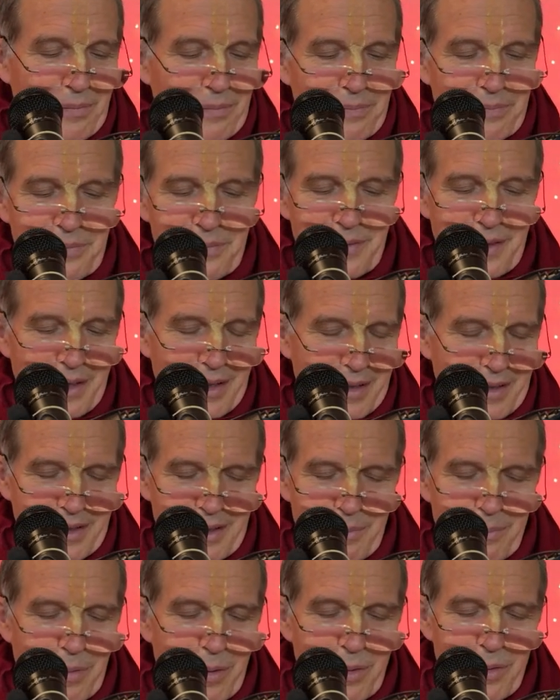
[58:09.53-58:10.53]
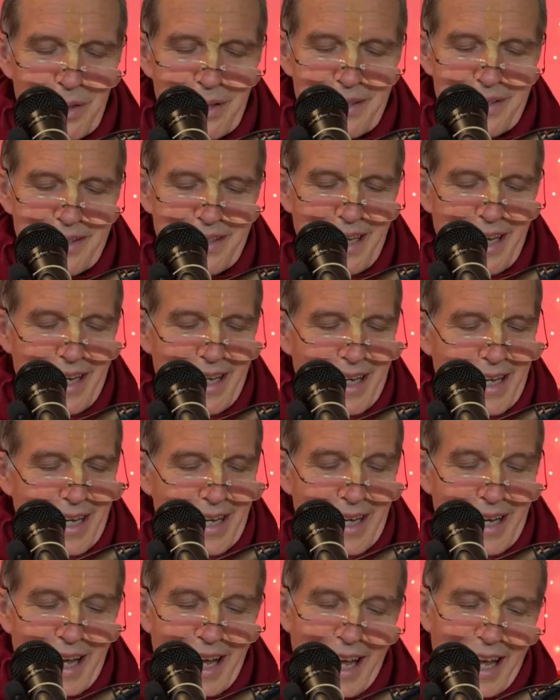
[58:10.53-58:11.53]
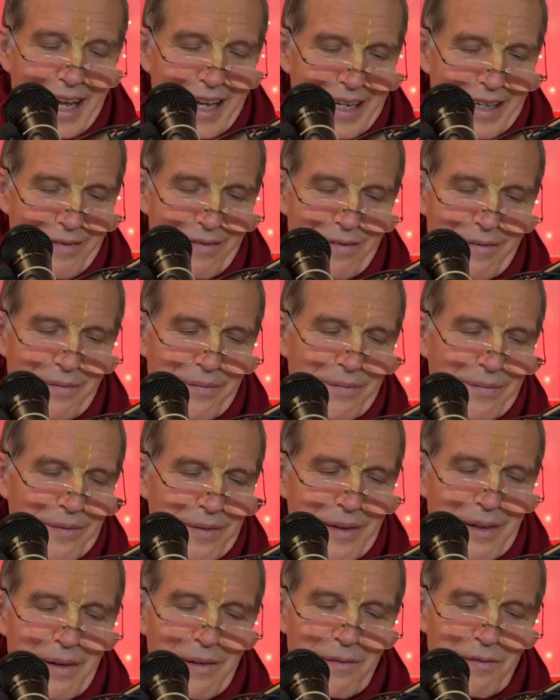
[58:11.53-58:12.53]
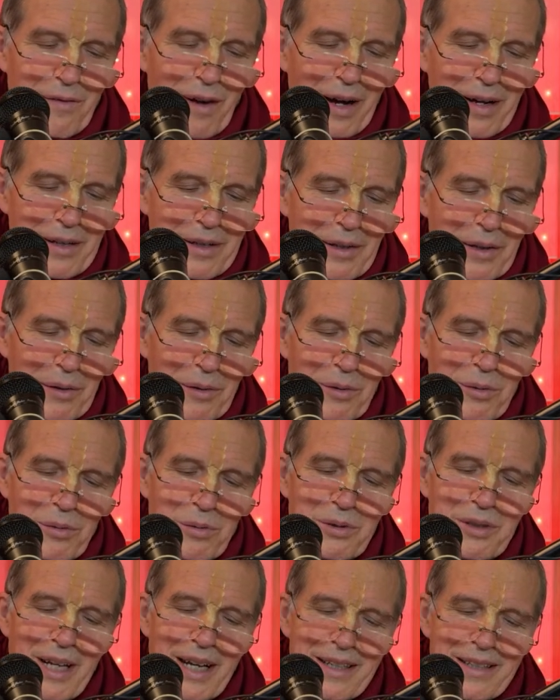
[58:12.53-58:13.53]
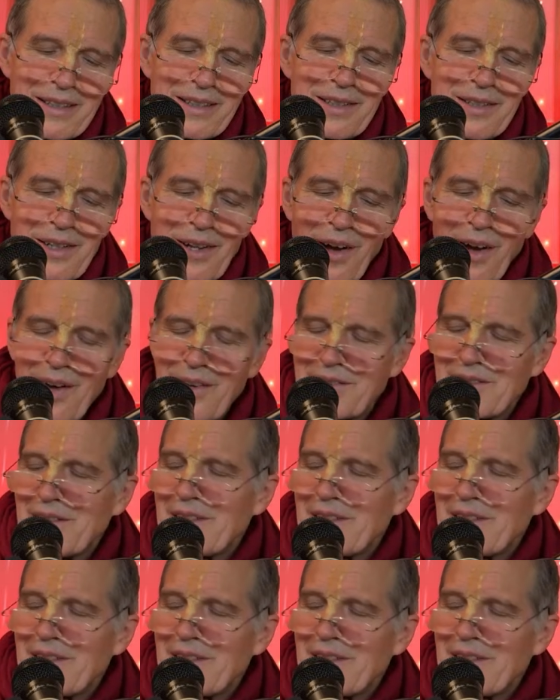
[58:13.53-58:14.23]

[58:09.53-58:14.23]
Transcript: uh, the poets say, anyone who does not